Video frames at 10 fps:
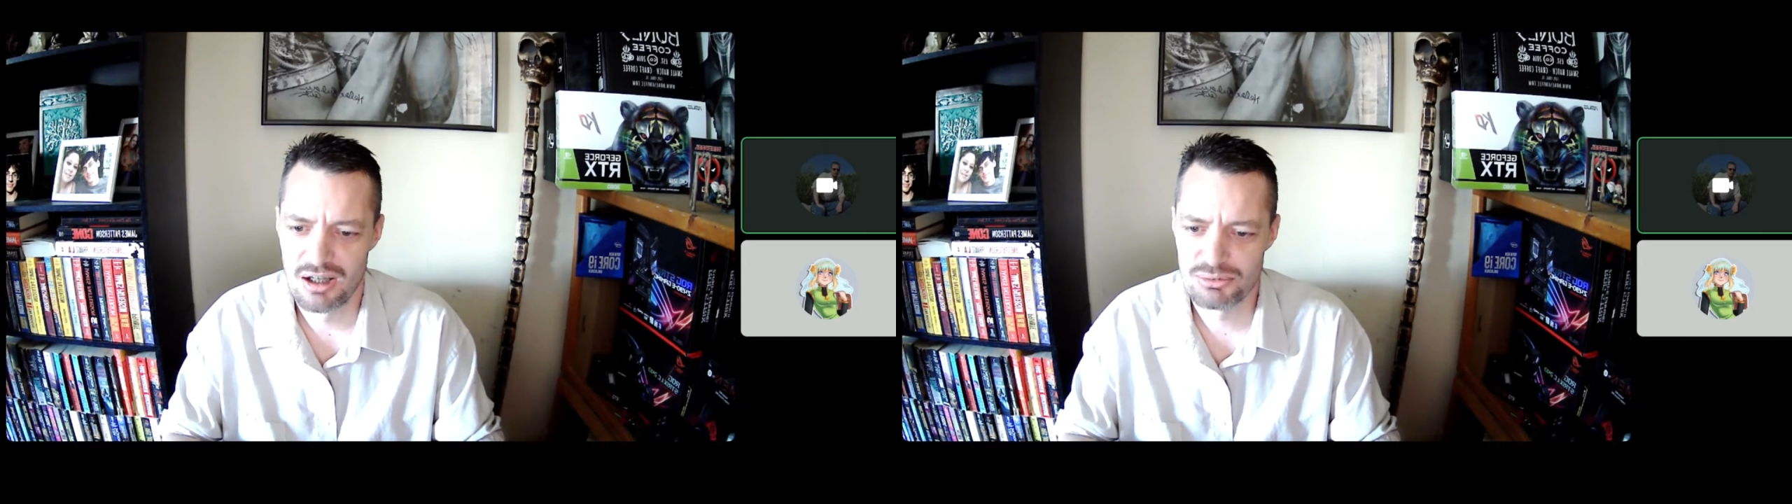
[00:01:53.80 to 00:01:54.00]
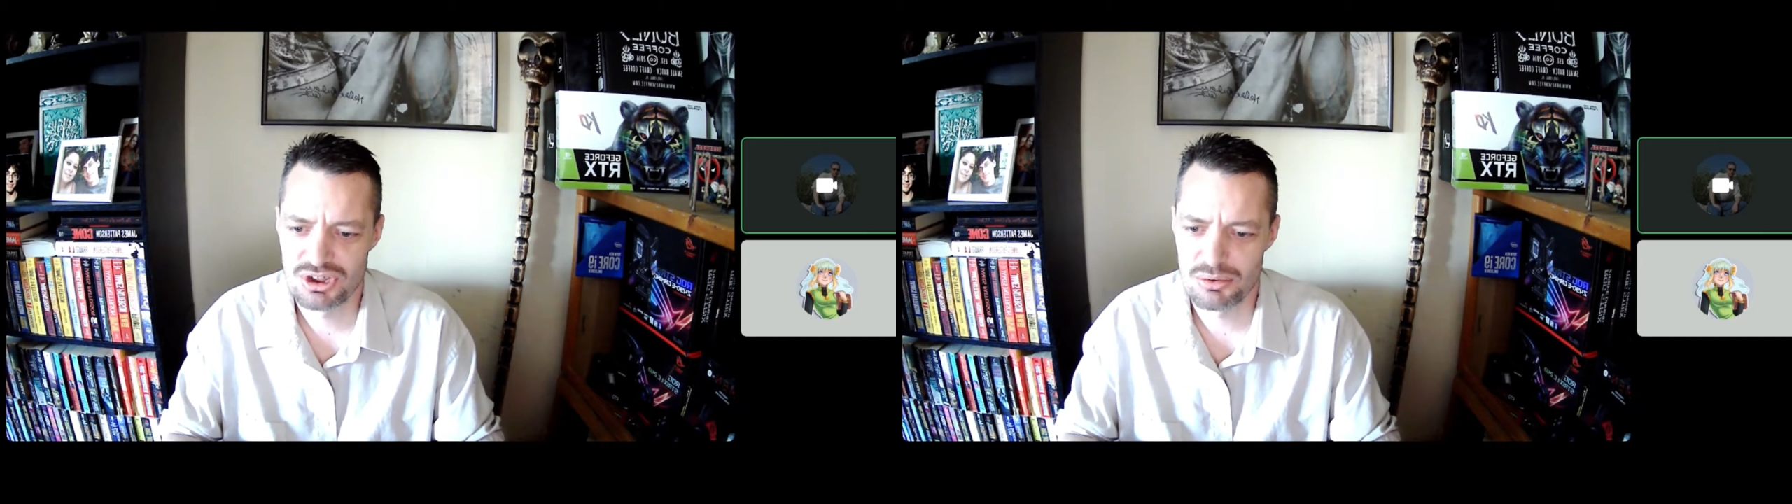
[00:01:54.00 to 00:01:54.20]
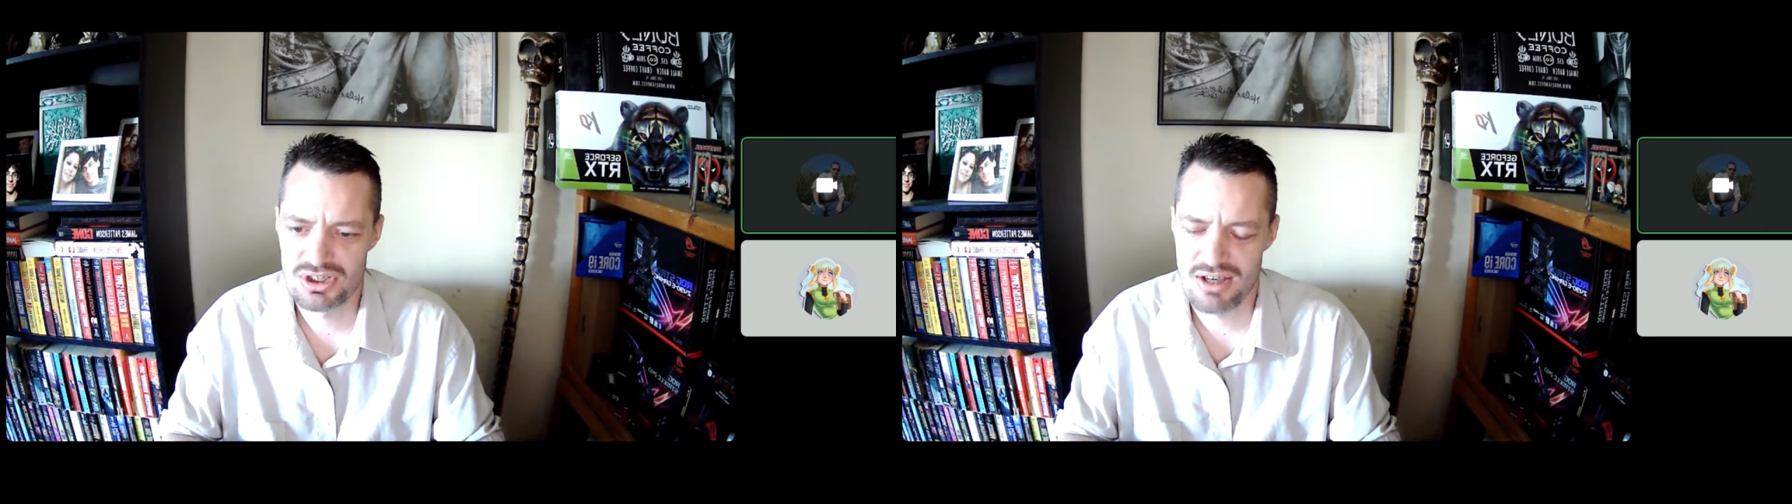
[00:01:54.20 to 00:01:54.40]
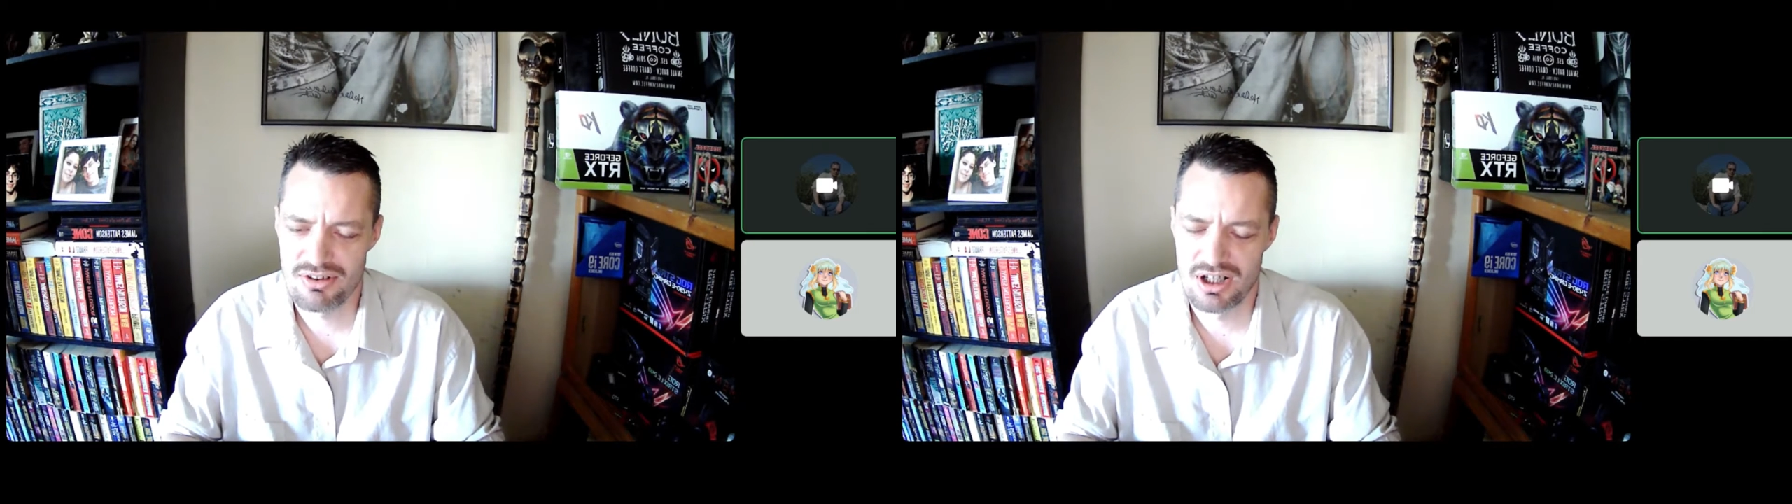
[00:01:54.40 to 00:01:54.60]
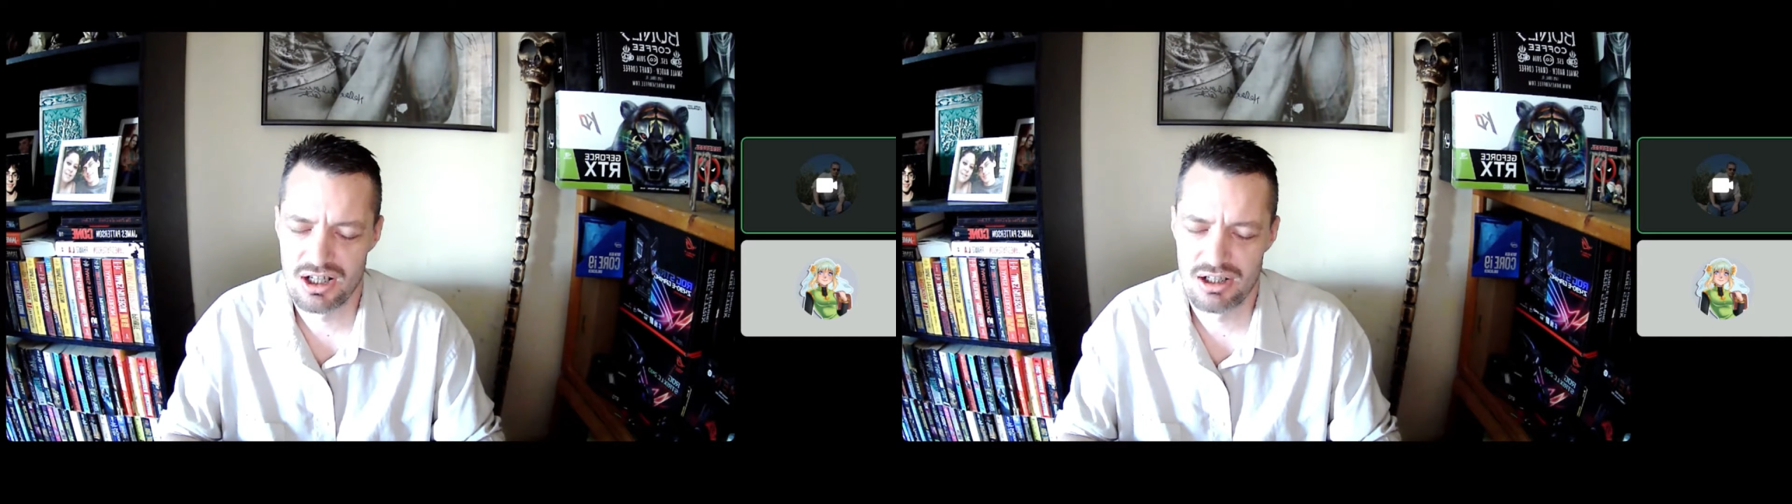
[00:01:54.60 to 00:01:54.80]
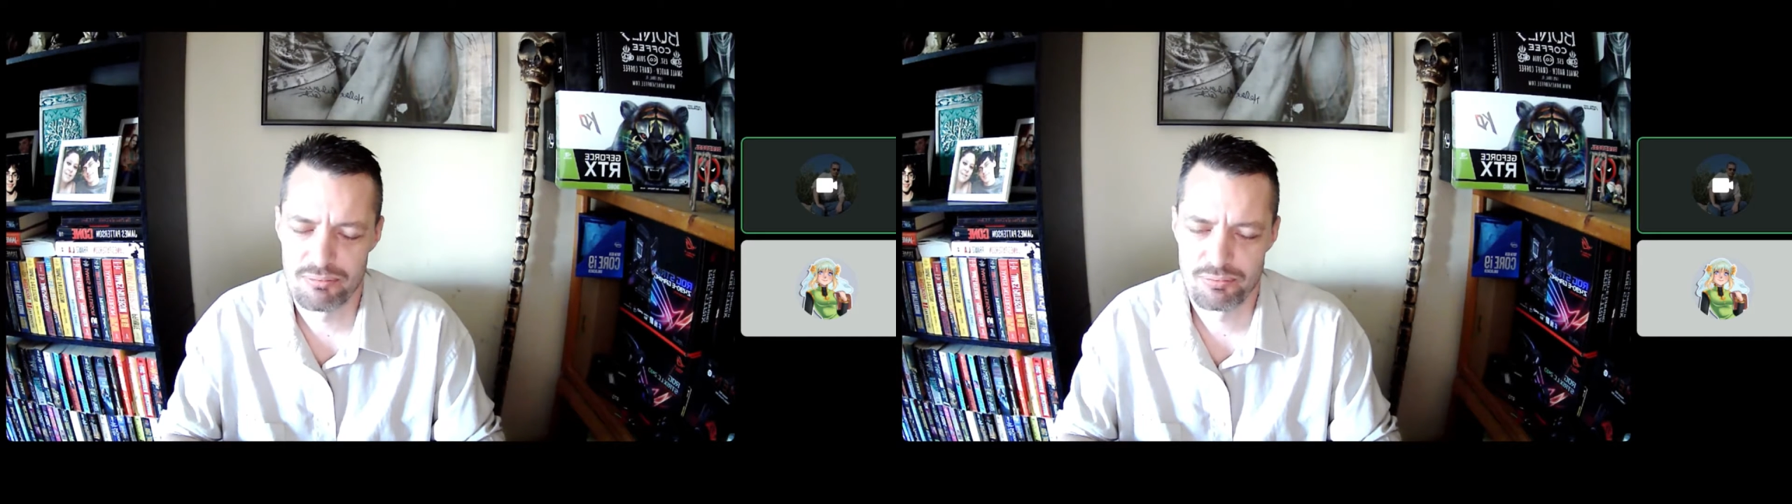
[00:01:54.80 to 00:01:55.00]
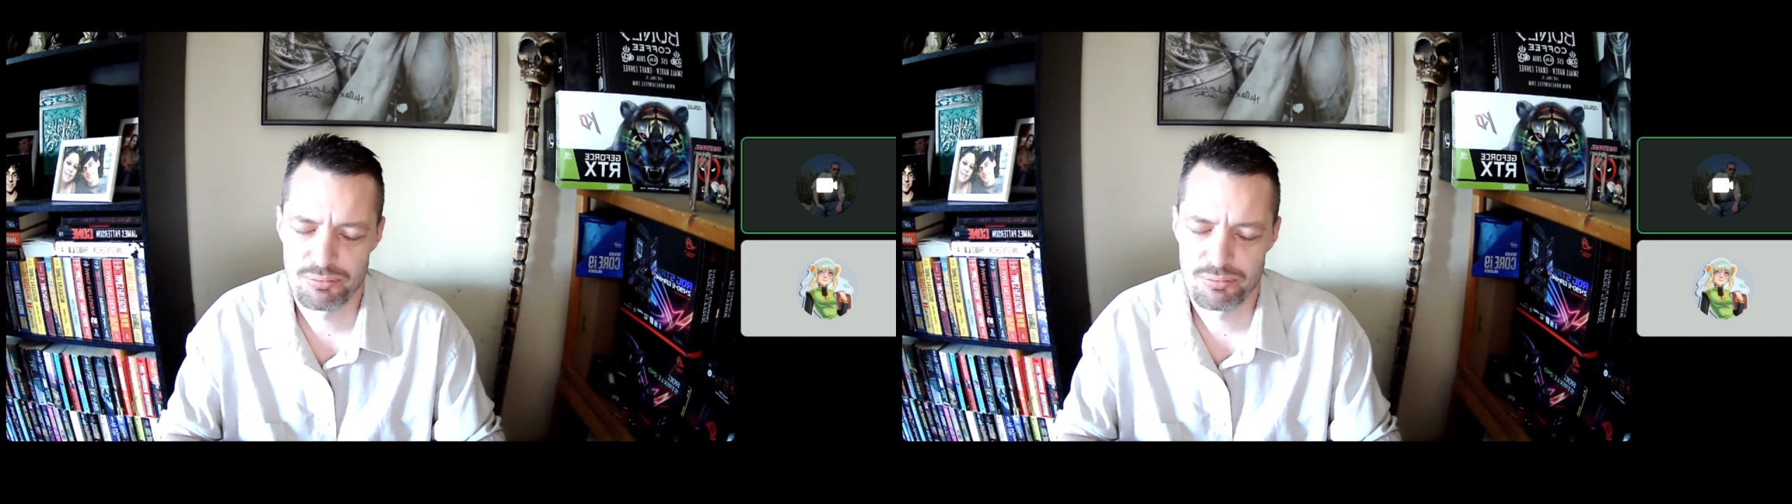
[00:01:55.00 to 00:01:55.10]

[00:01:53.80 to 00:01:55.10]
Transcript: She was given a